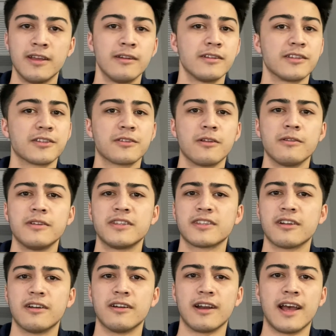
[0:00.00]
to slowly
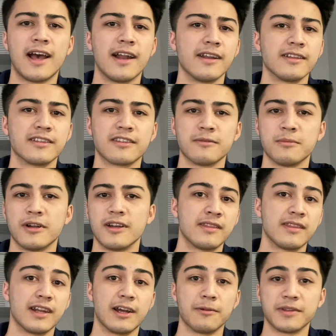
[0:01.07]
start adding to the money
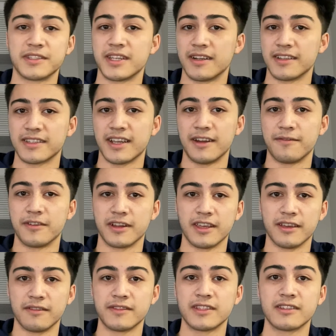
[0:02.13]
that I would set aside for
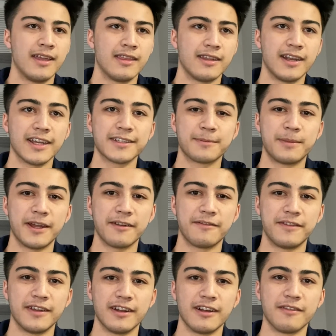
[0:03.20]
gifts. The next
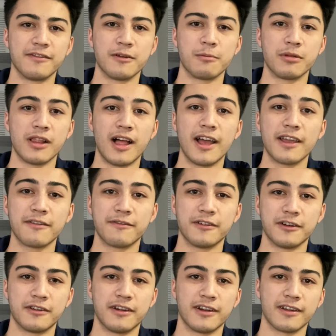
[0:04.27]
benefit of applying for a
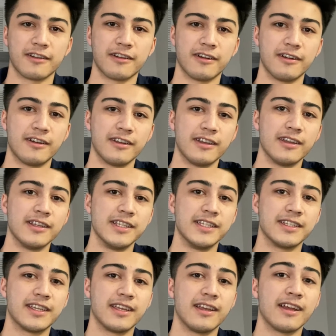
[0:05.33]
credit card is
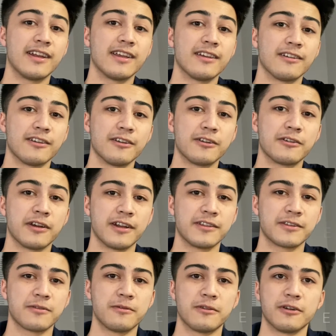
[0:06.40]
getting a good credit
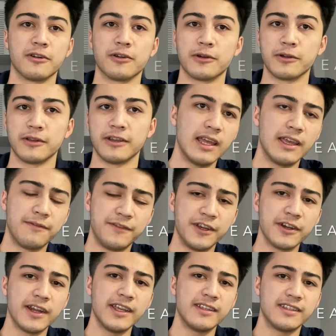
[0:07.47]
score early. If you're
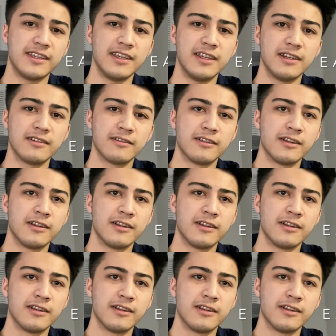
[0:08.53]
18